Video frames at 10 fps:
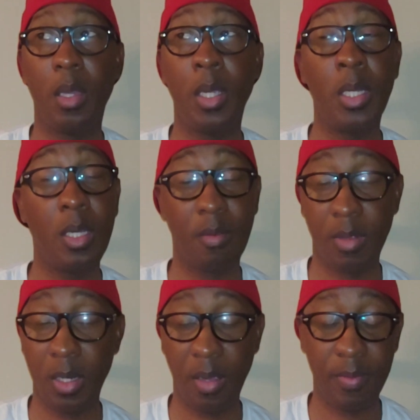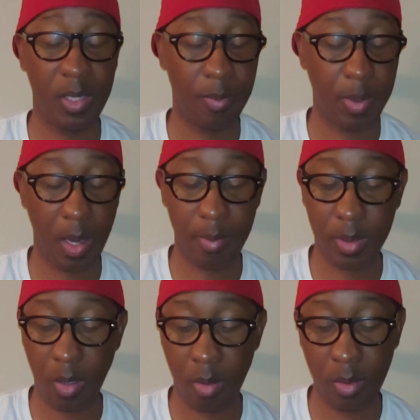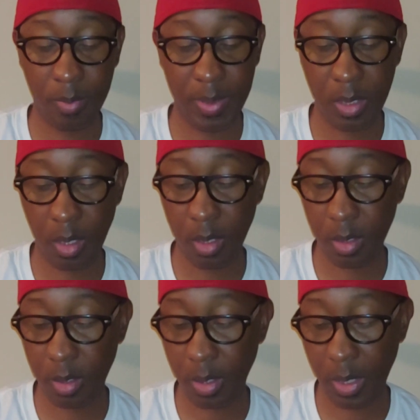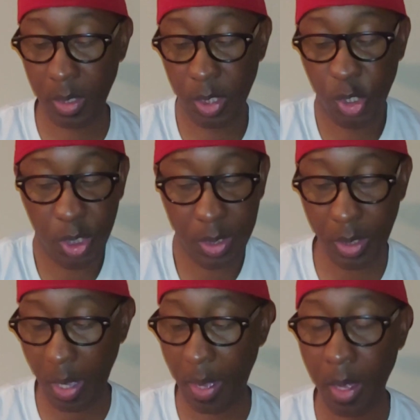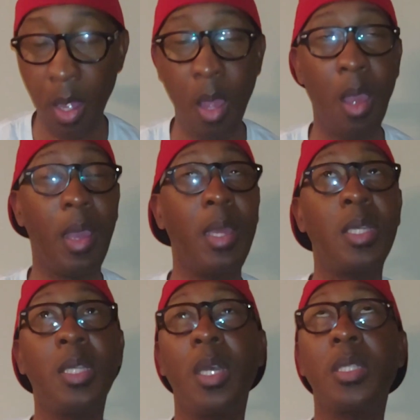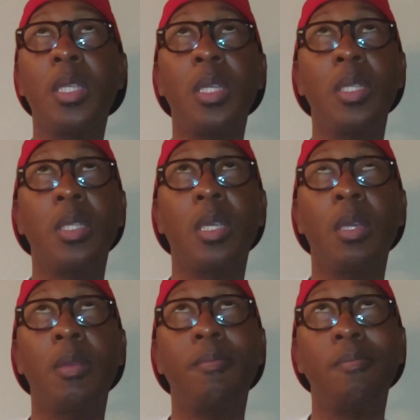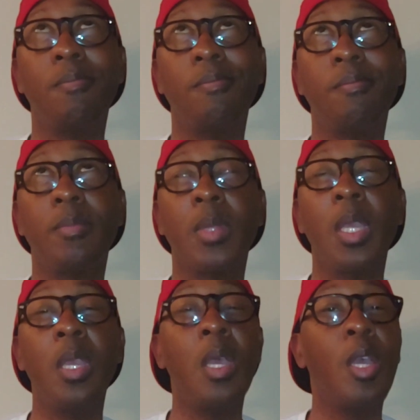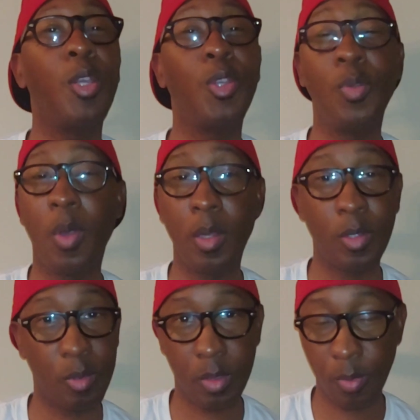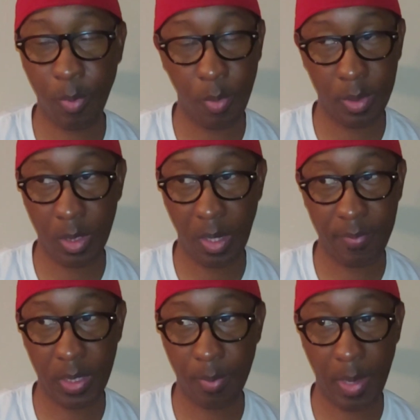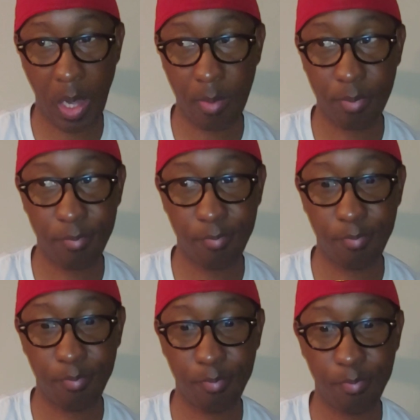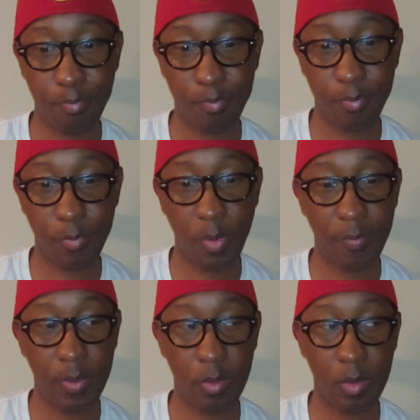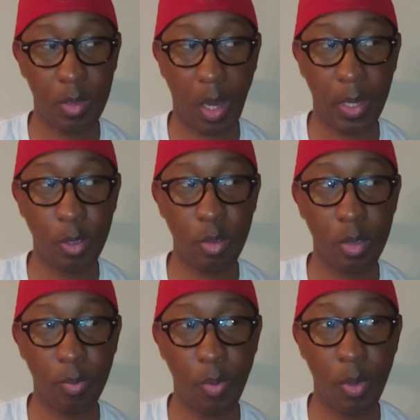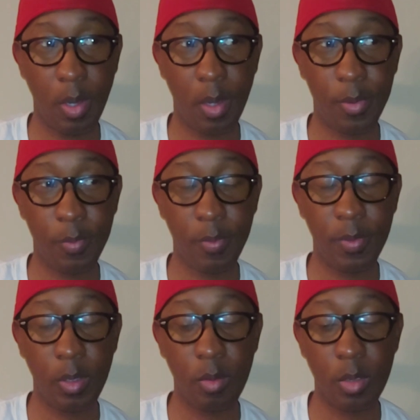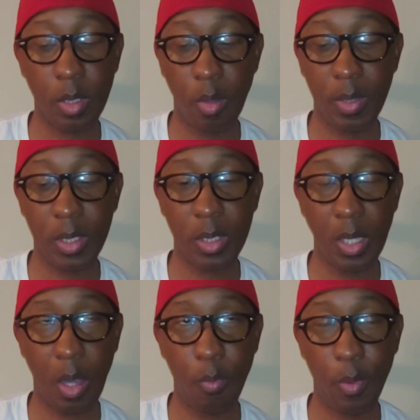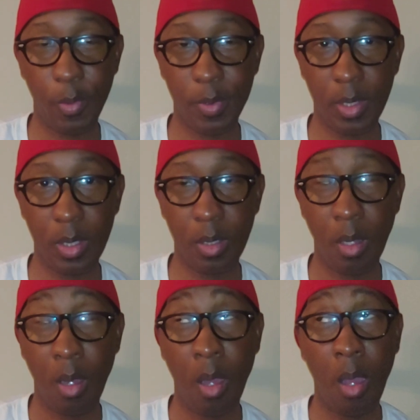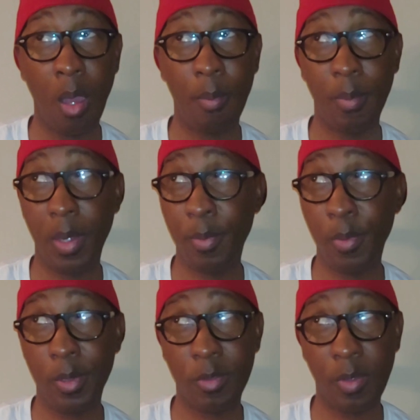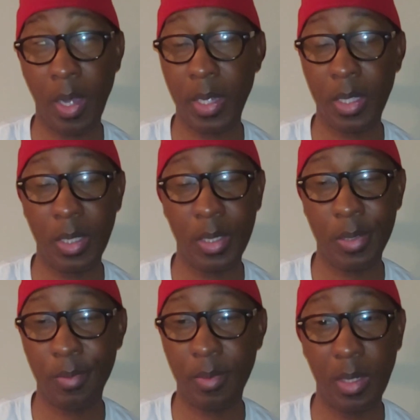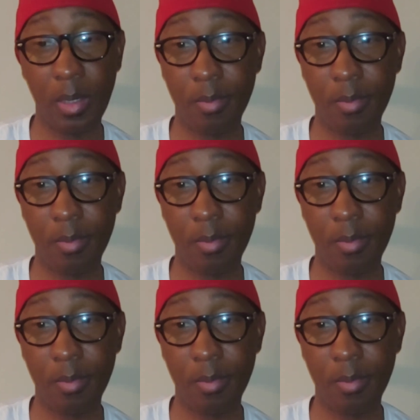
any of the Love and Hip Hops only because it's just not, it doesn't, you all don't support the Love and Hip Hop reviews like you support other reviews, so it's not worth it. Maybe we'll try again